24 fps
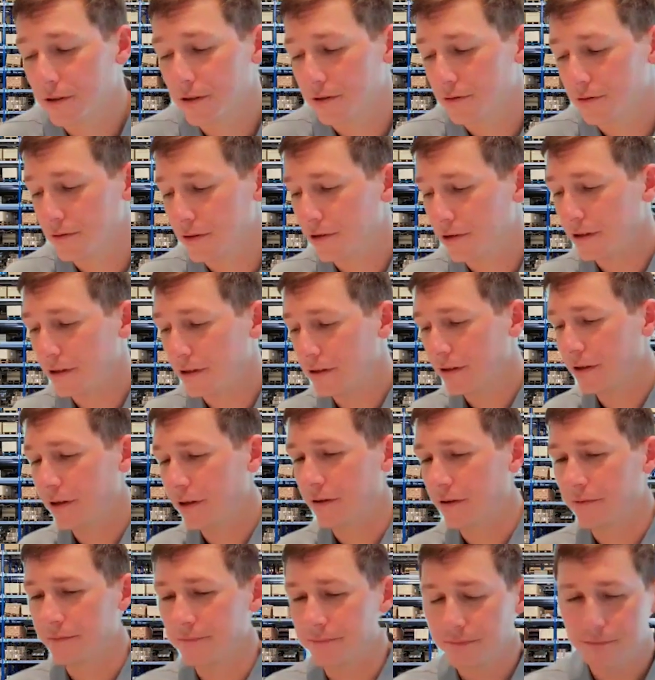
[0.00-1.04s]
So Billy,
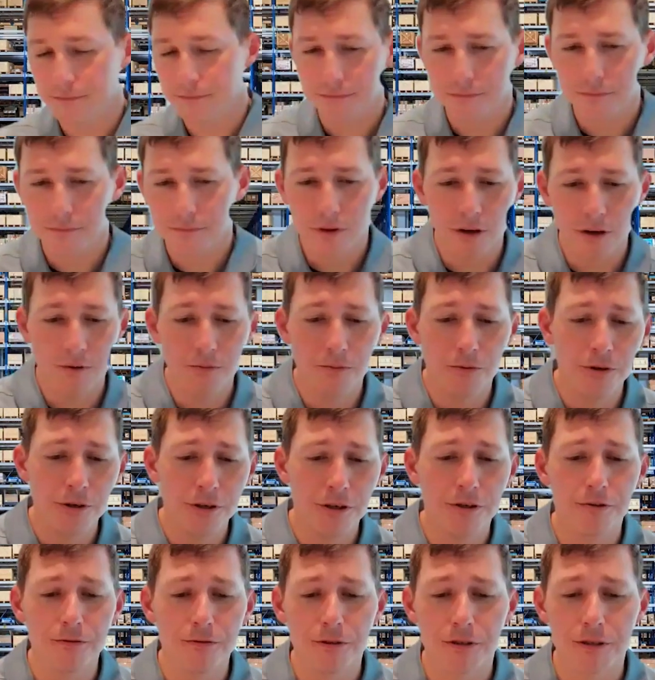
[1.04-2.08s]
what are
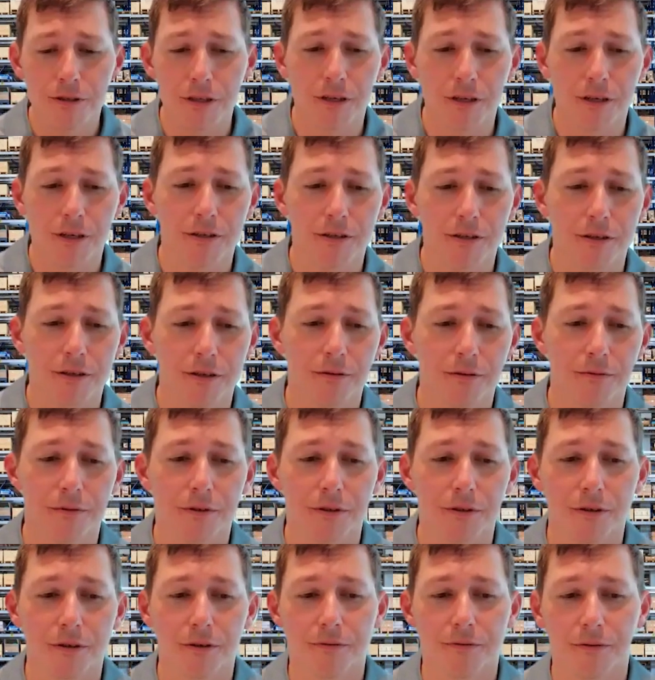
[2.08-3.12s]
you seeing in terms,
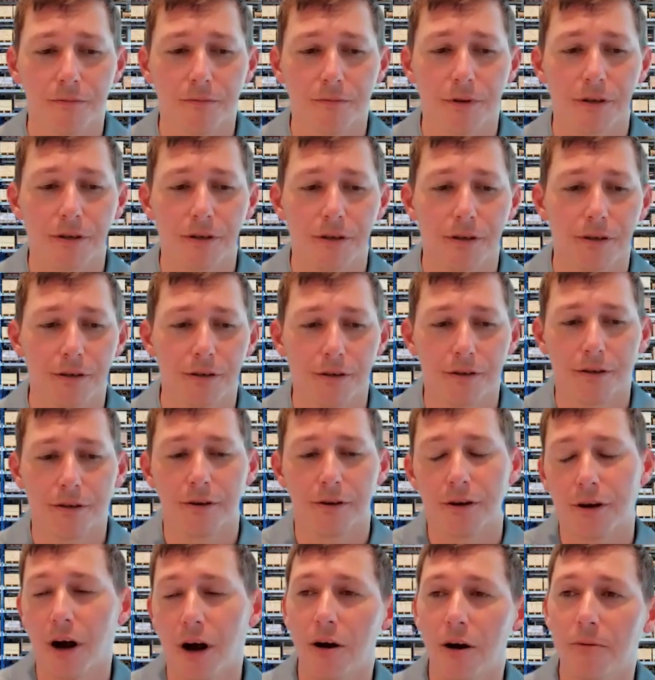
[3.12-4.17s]
from like an
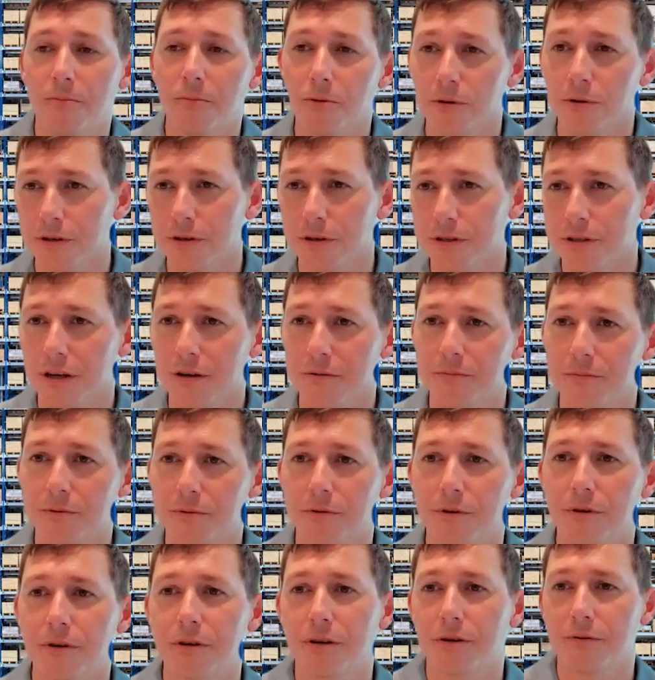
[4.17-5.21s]
onboarding
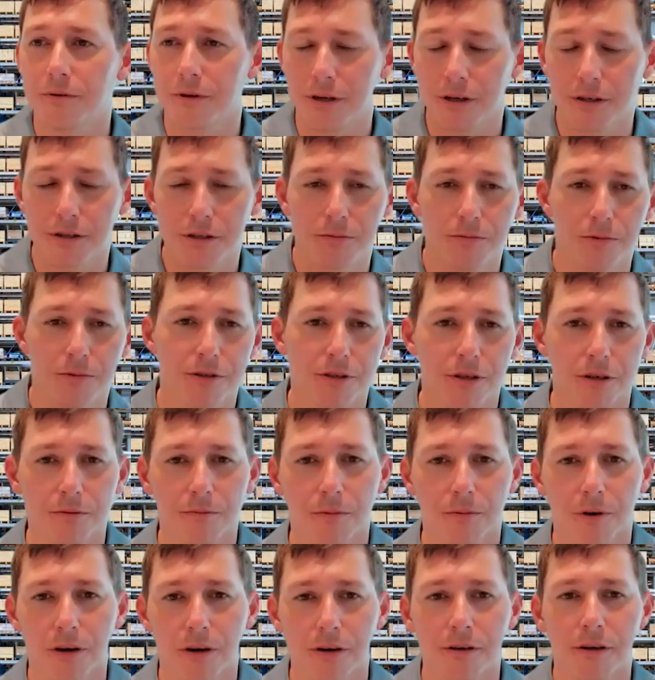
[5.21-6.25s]
standpoint, when customers come
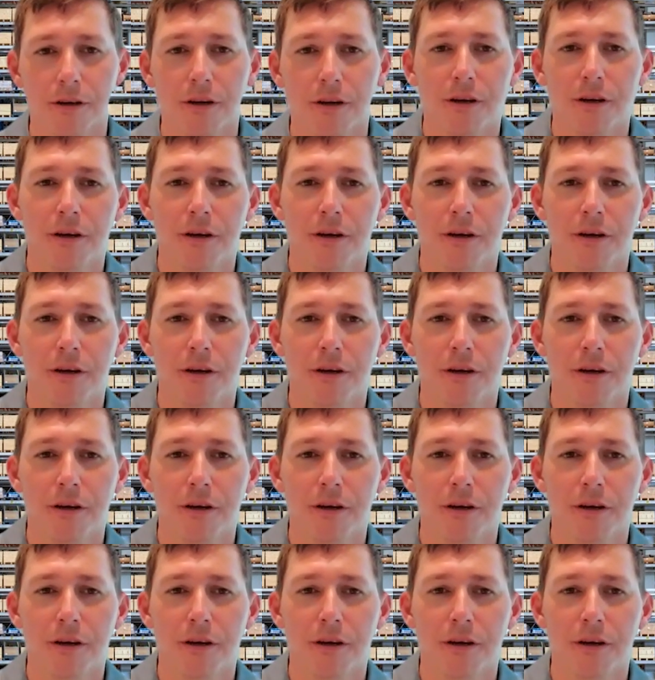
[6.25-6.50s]
on,